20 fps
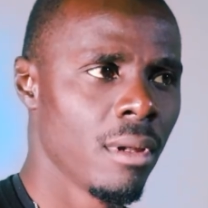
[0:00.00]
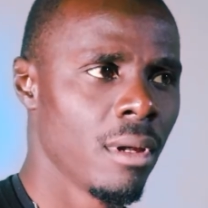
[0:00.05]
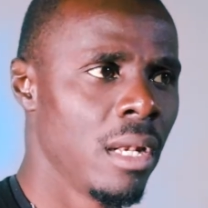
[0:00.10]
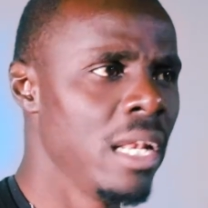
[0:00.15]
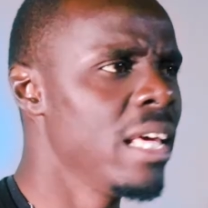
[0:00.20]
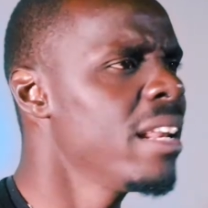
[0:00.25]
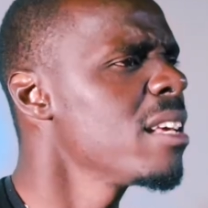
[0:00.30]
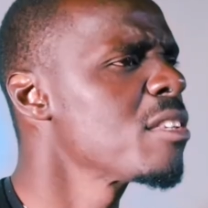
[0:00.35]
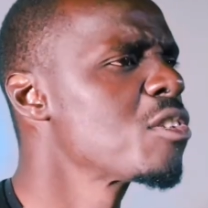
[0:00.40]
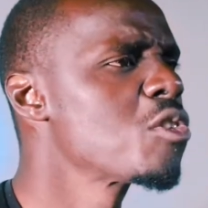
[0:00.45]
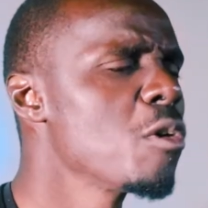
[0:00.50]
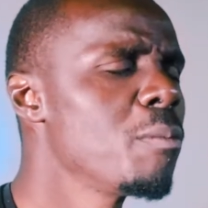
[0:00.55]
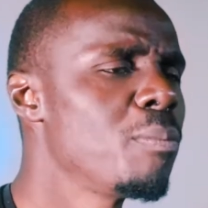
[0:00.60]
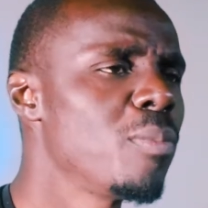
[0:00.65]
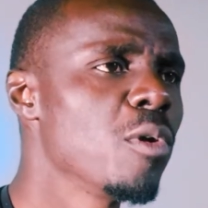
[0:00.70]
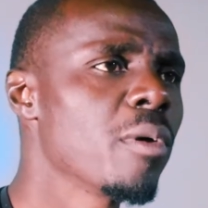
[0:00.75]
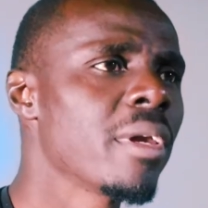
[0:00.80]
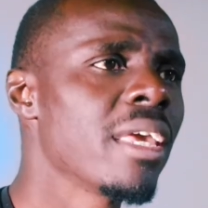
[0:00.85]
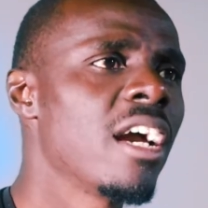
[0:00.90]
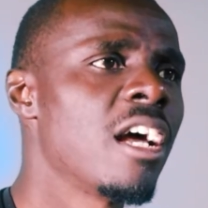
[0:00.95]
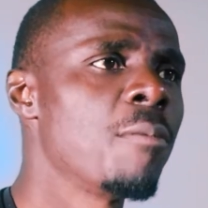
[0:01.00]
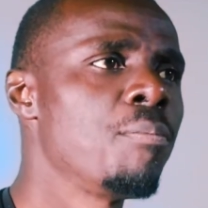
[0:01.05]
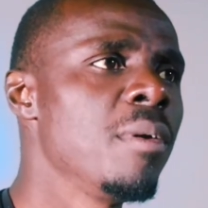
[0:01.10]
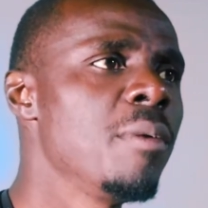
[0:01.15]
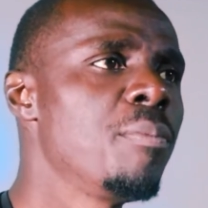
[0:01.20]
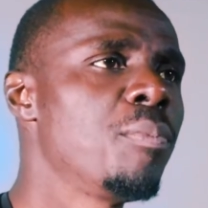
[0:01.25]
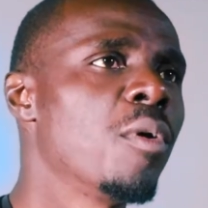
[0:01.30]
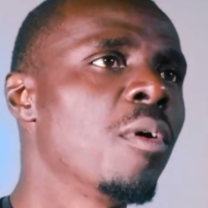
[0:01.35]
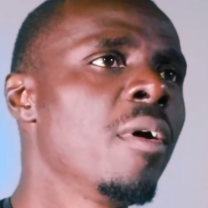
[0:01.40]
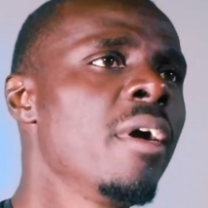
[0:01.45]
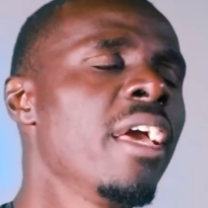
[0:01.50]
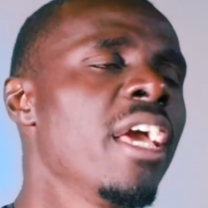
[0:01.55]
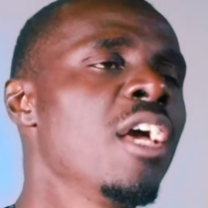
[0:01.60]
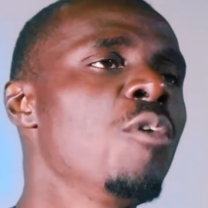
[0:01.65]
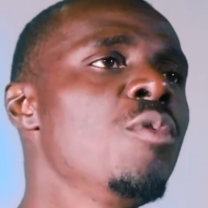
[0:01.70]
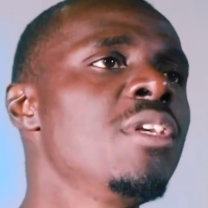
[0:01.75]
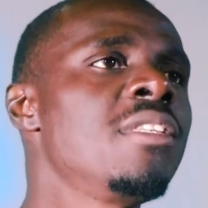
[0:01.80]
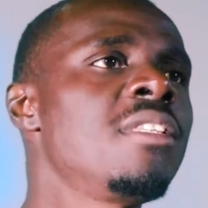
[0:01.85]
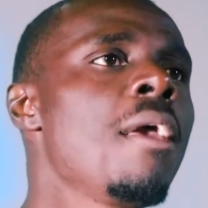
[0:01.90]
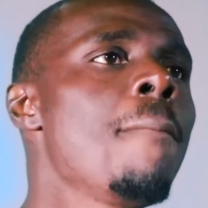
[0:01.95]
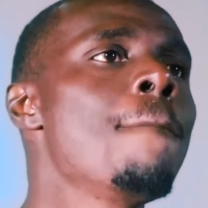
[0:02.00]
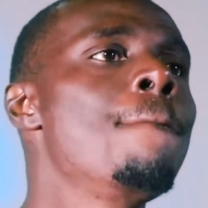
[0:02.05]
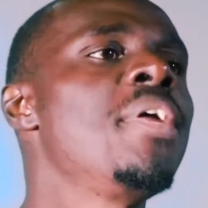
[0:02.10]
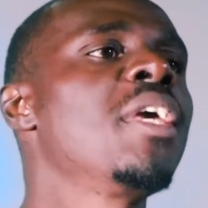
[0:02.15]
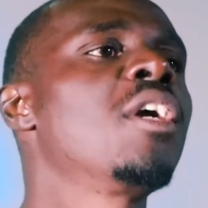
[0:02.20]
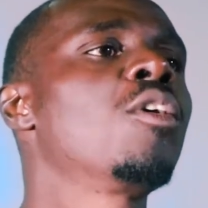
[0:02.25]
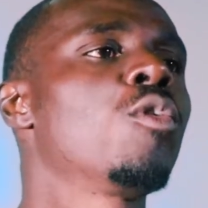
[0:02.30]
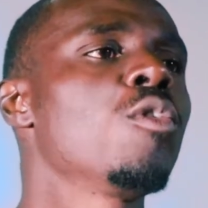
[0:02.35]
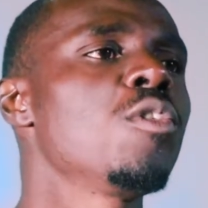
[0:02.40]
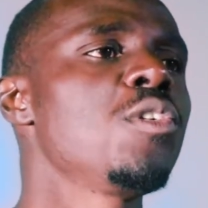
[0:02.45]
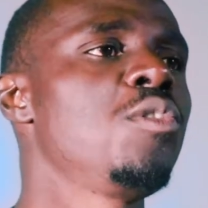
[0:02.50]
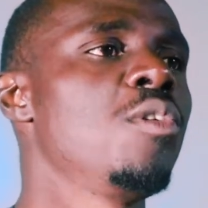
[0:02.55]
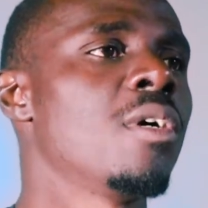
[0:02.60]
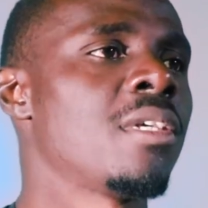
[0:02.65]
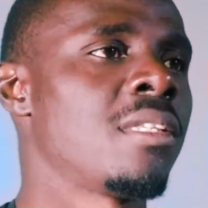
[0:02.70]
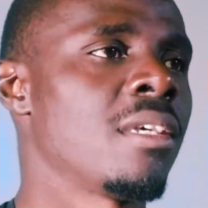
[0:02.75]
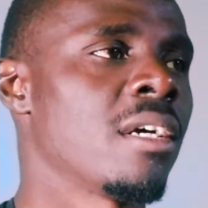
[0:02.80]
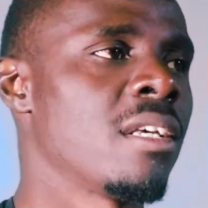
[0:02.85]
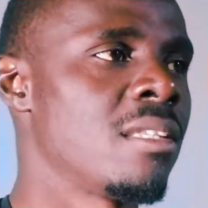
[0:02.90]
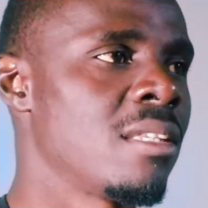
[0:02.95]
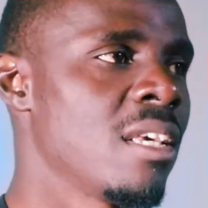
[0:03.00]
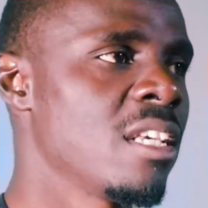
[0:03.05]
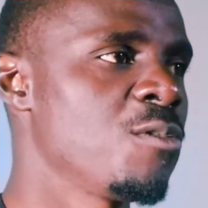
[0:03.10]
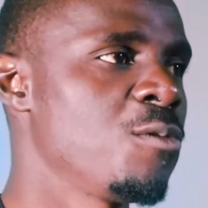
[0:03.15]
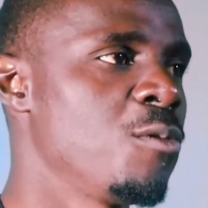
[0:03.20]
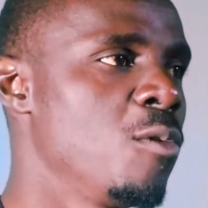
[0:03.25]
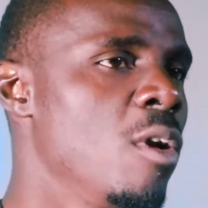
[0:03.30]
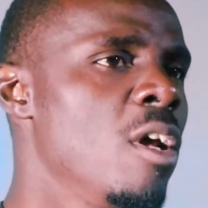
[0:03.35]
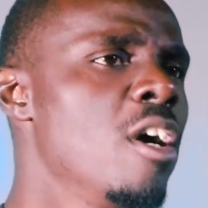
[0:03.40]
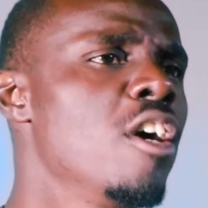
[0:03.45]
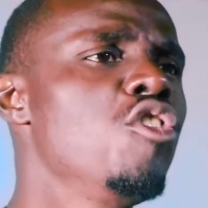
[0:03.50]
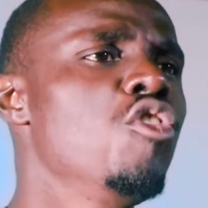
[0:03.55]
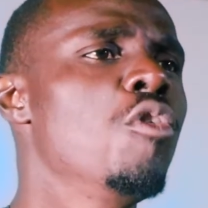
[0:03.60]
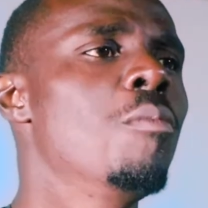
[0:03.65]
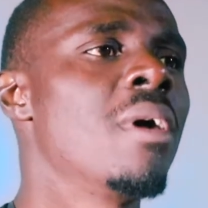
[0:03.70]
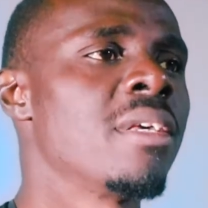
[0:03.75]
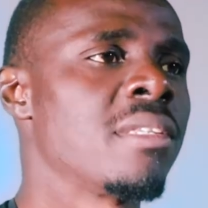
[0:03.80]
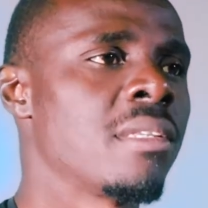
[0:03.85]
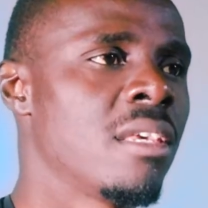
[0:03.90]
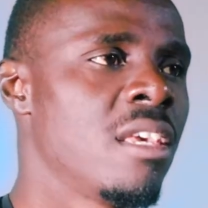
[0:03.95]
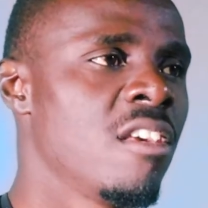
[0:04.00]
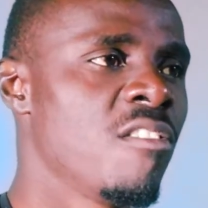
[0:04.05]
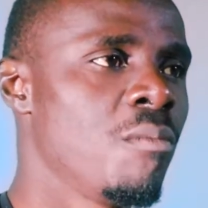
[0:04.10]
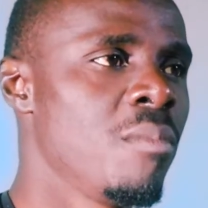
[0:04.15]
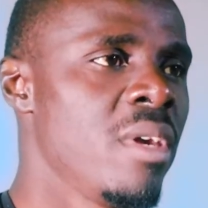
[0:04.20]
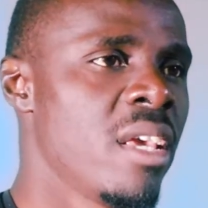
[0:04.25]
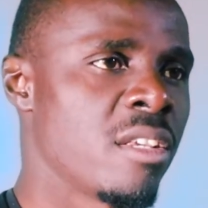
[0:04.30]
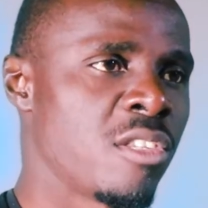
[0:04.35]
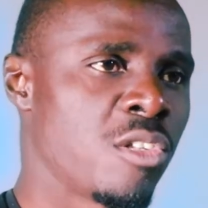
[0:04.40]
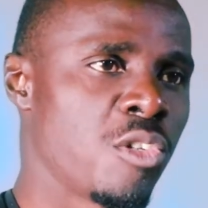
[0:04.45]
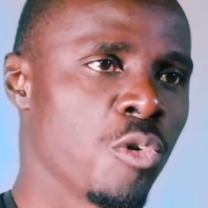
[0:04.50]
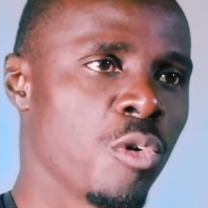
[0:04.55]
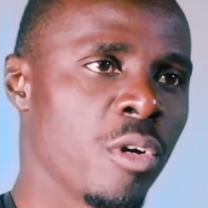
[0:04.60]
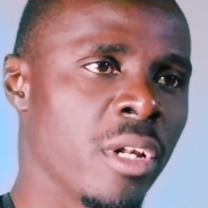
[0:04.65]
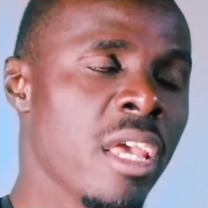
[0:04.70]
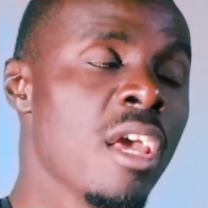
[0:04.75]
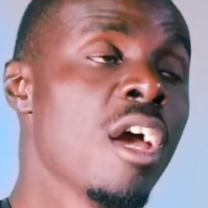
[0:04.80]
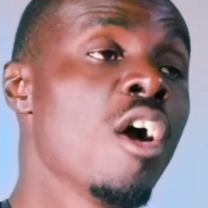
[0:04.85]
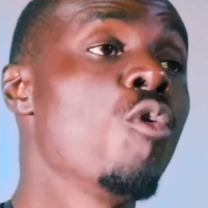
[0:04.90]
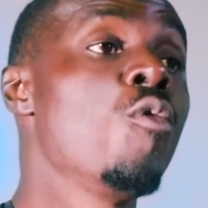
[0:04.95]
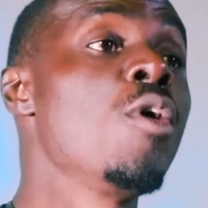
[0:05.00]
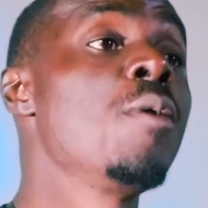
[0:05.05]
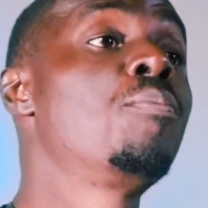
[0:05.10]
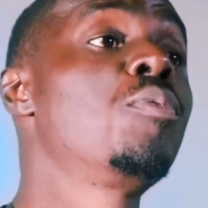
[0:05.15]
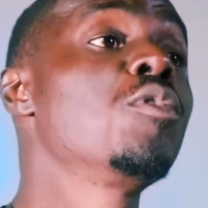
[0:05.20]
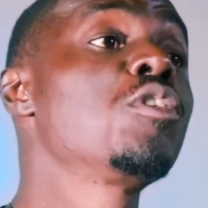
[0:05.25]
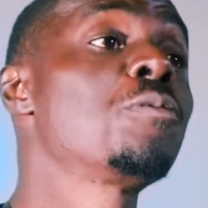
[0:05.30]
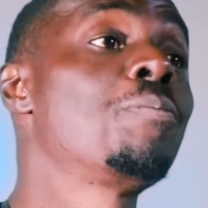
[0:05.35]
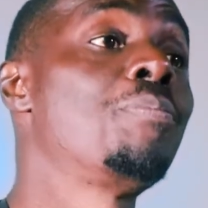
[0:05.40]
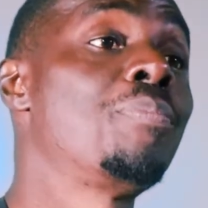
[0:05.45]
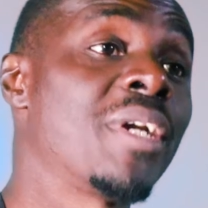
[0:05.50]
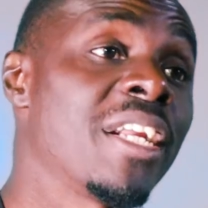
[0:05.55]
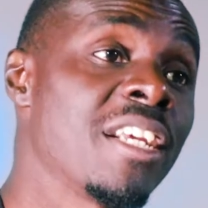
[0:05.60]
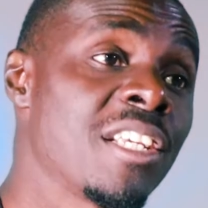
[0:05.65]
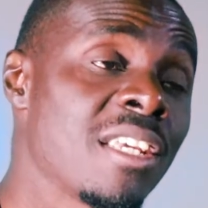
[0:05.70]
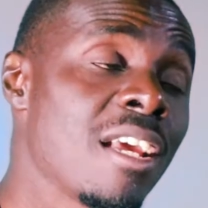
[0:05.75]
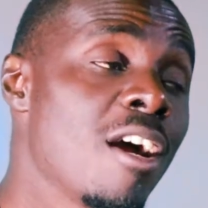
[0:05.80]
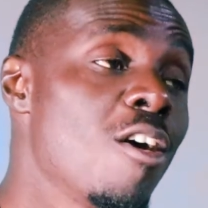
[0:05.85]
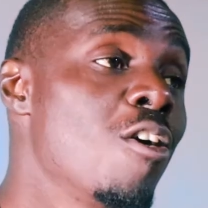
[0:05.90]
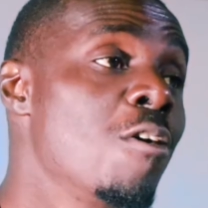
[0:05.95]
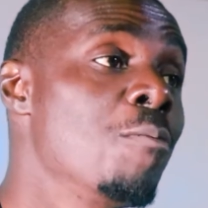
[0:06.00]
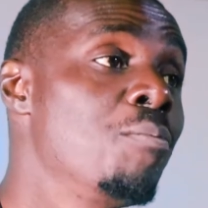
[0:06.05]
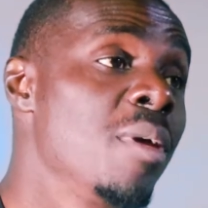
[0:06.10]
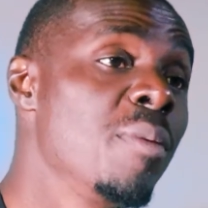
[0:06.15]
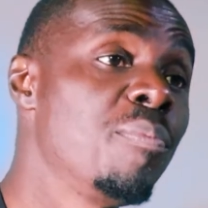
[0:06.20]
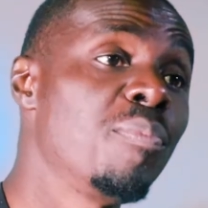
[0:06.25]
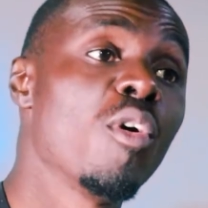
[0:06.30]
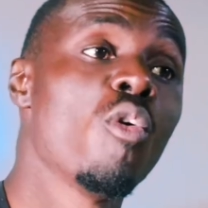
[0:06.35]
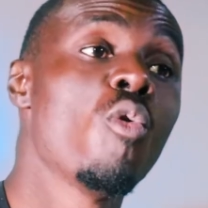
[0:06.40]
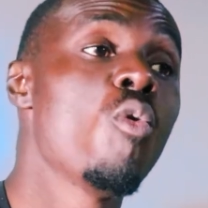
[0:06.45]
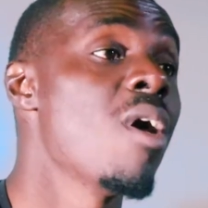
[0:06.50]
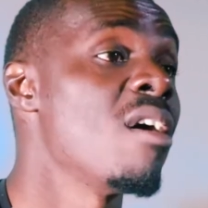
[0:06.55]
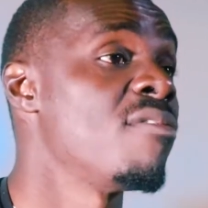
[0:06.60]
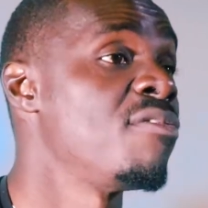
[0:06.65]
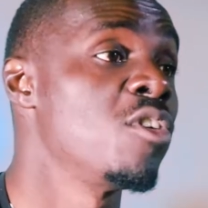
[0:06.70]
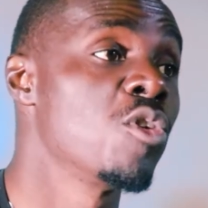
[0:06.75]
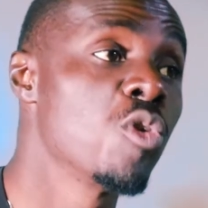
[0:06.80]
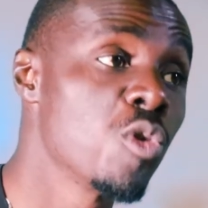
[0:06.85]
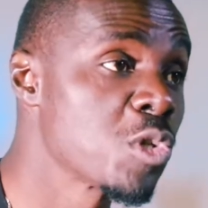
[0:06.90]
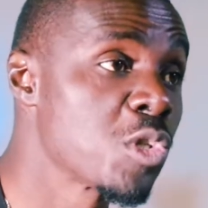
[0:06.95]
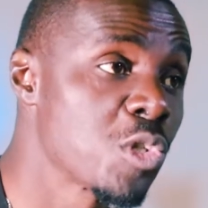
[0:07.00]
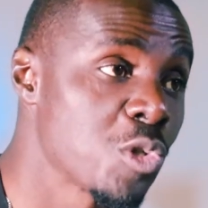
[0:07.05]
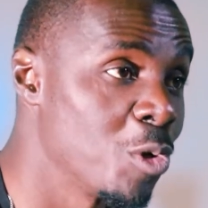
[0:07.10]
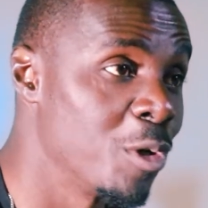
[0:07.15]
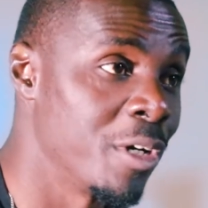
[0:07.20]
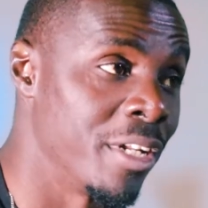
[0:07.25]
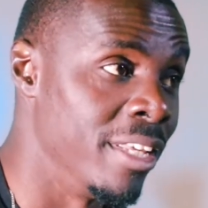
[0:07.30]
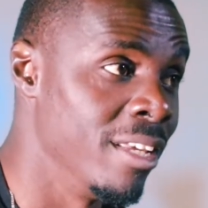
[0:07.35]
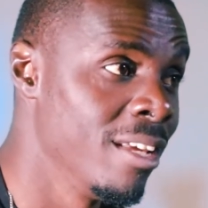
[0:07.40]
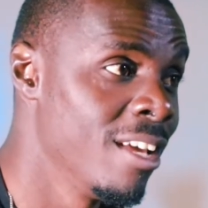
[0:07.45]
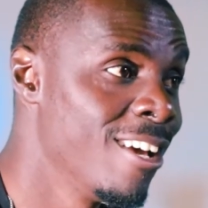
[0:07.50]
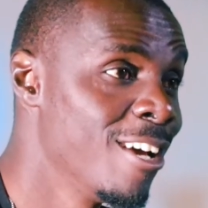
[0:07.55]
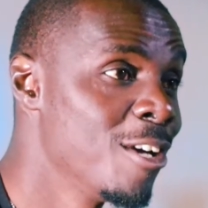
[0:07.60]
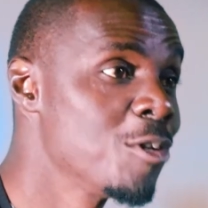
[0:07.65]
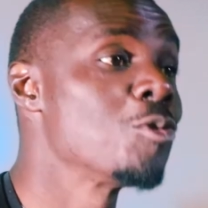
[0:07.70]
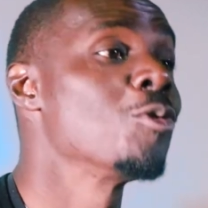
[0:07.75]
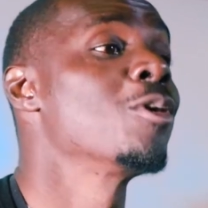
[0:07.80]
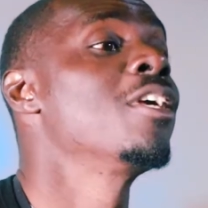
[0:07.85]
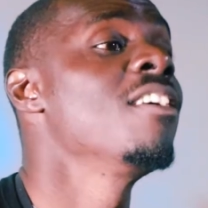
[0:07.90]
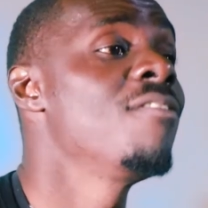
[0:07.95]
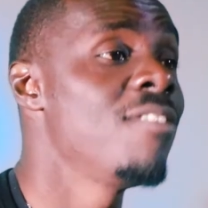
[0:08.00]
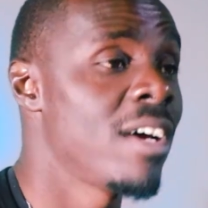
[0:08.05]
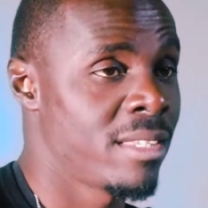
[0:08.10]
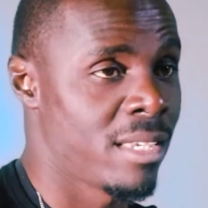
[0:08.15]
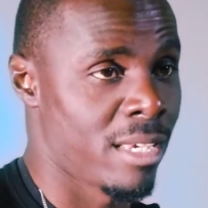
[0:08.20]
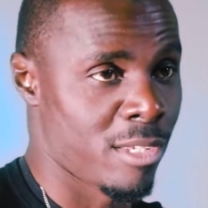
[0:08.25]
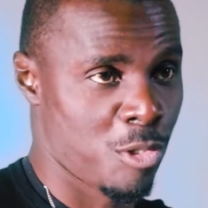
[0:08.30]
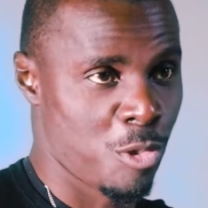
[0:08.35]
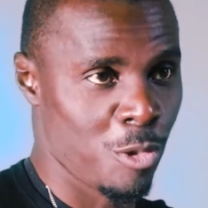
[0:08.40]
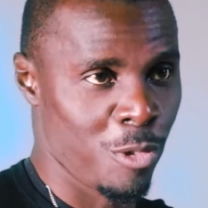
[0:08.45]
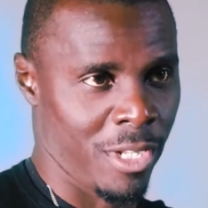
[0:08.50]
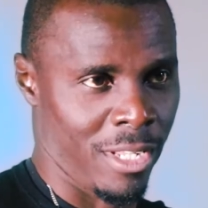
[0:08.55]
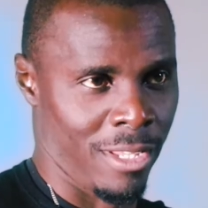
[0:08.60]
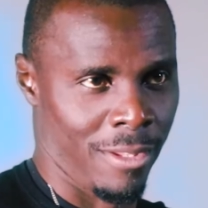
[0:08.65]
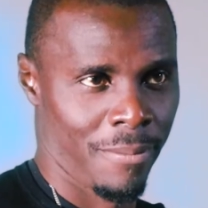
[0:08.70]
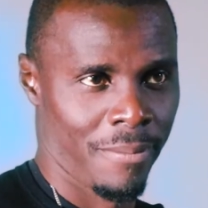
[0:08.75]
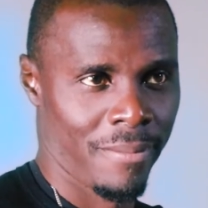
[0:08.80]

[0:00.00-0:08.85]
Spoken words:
Let us stop looking at people and we say, because you're successful, you must give me a story. We put pressure on people who have no story to give us a story.